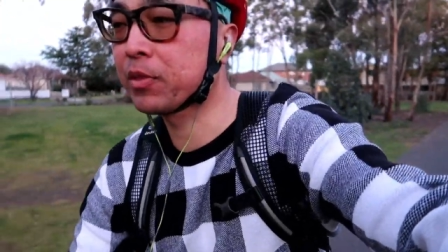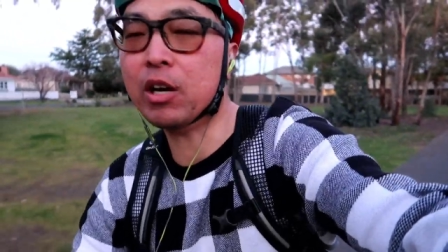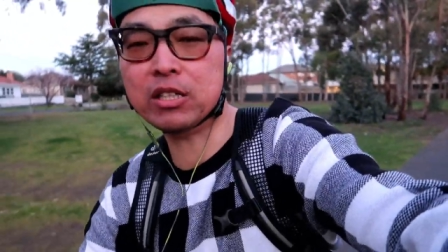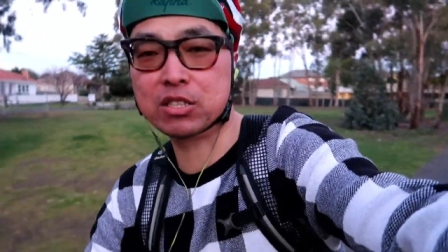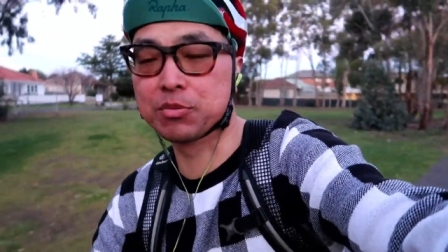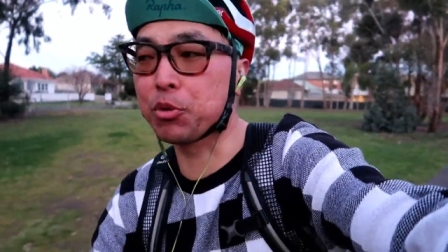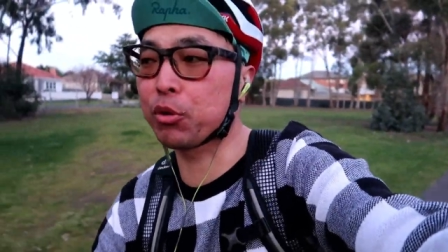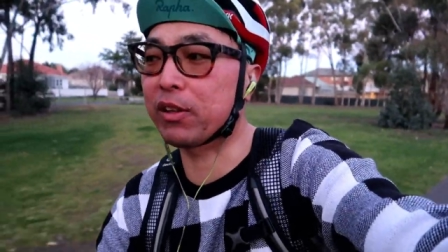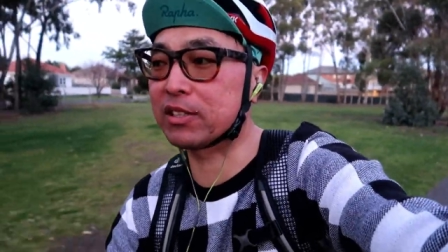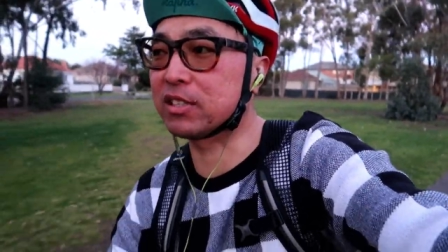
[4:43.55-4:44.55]
Not as
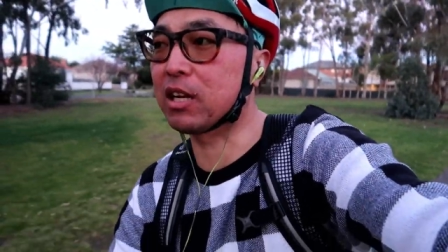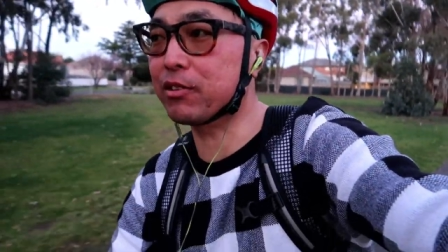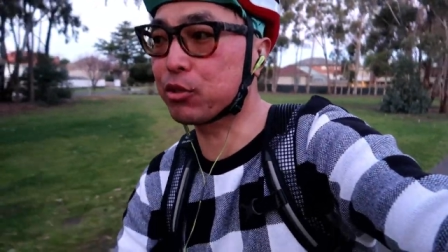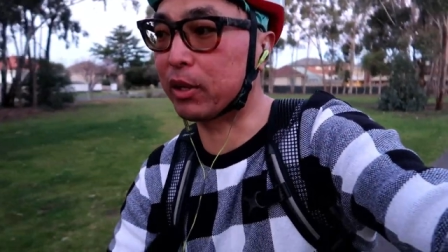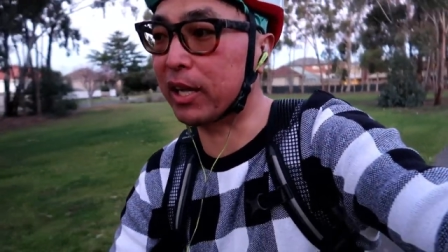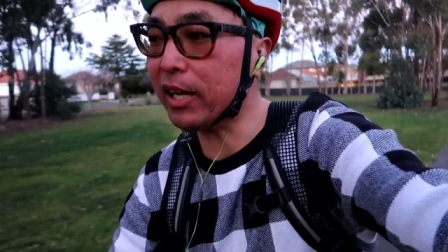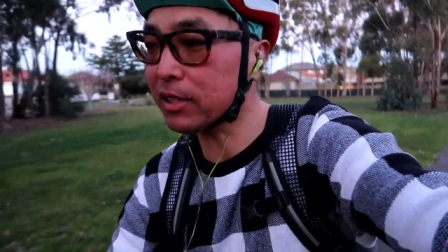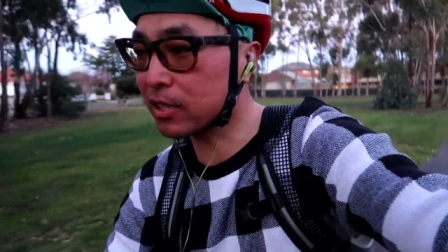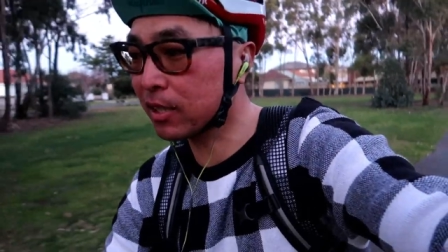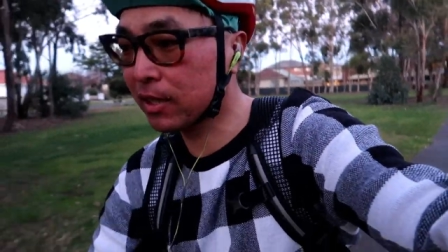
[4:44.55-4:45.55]
smooth as
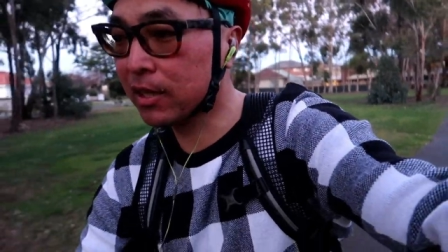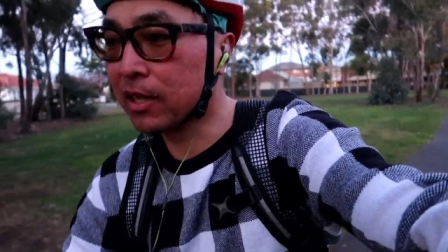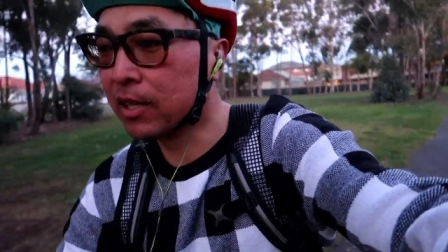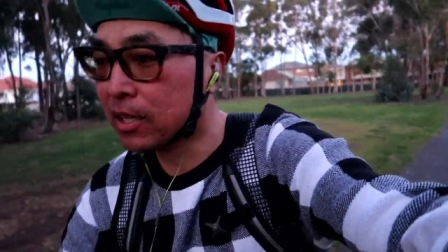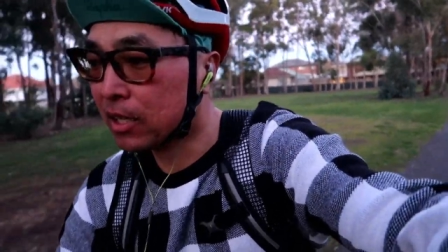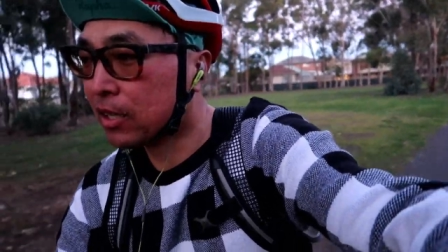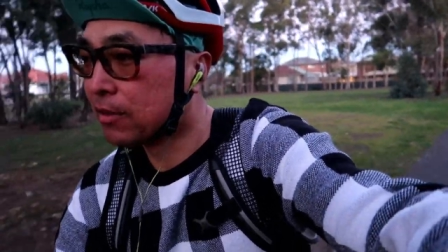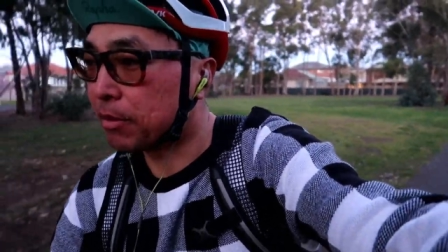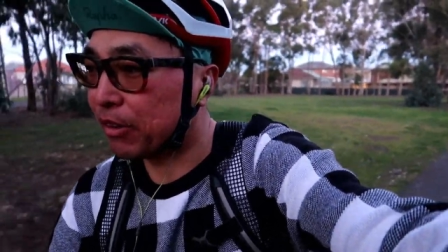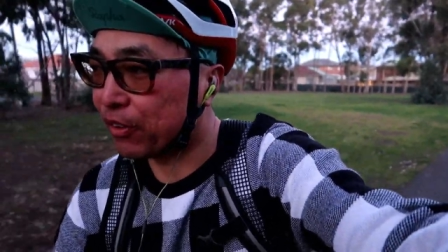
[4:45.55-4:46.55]
1128,
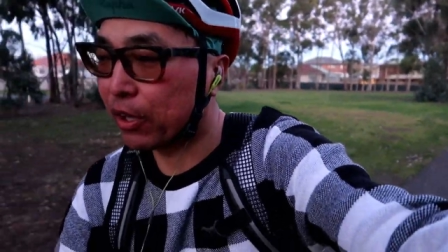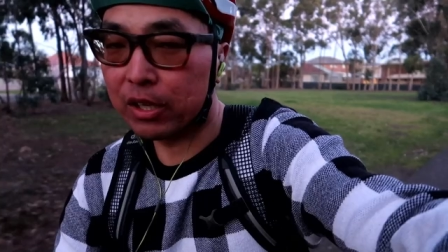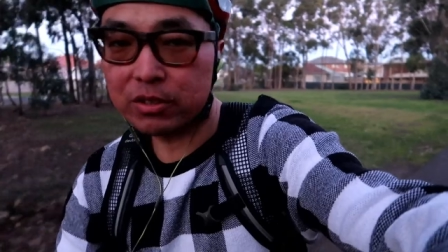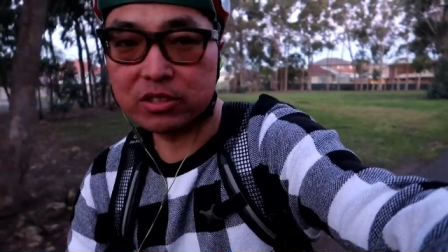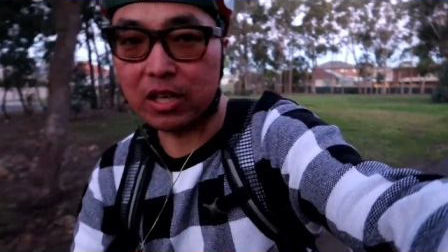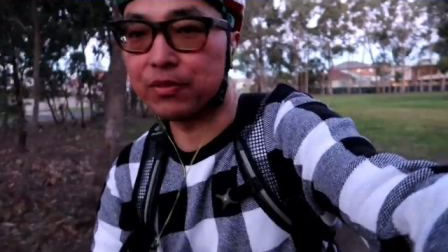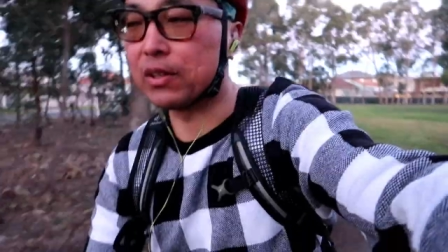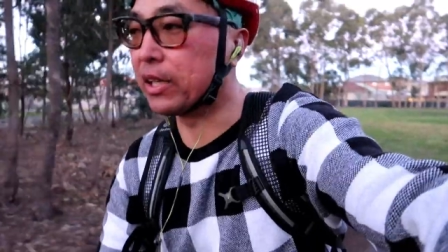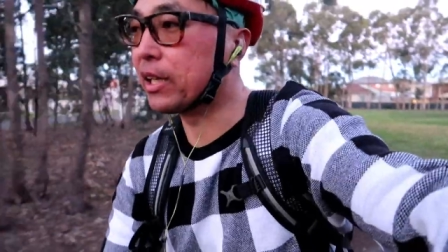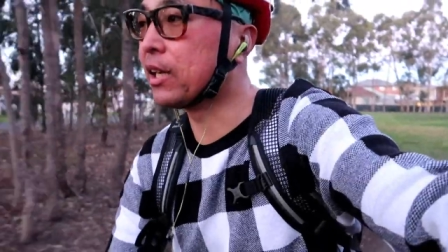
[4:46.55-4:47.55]
but for hills
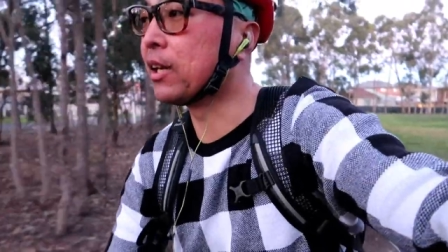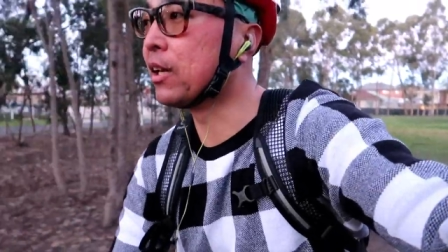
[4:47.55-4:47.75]
definitely.